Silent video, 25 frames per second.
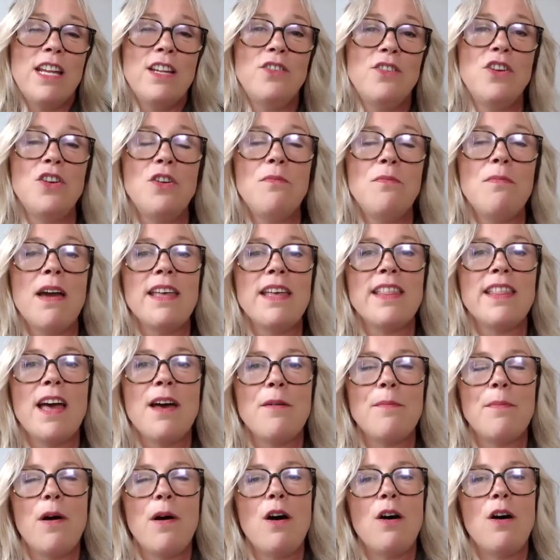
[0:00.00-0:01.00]
Do you make
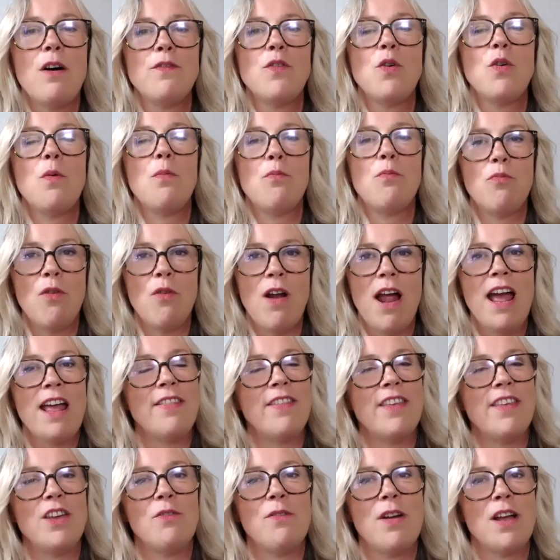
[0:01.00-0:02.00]
that part of your brand
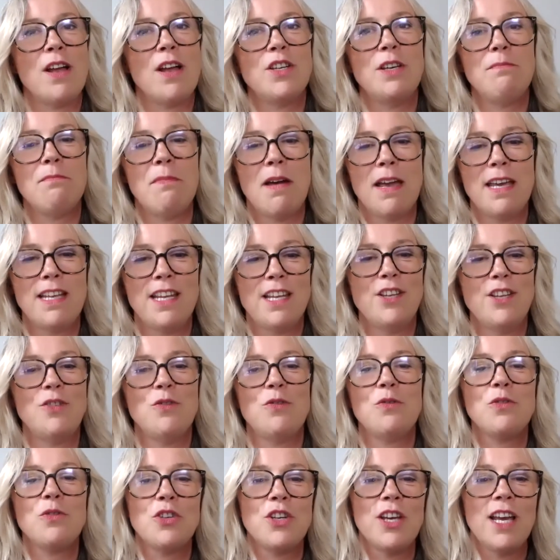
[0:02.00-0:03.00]
that you're actually made in
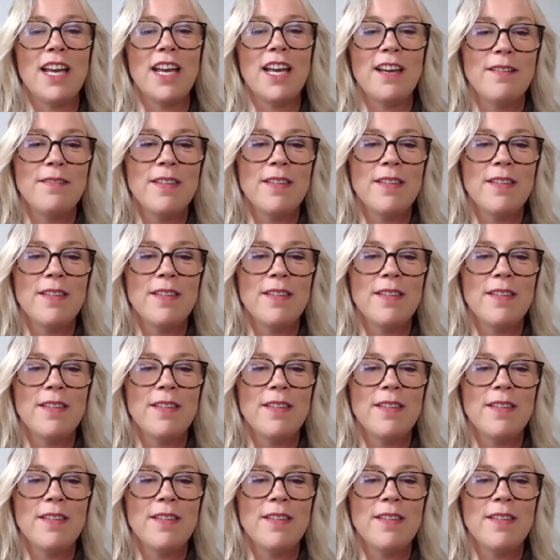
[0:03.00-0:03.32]
Yorkshire?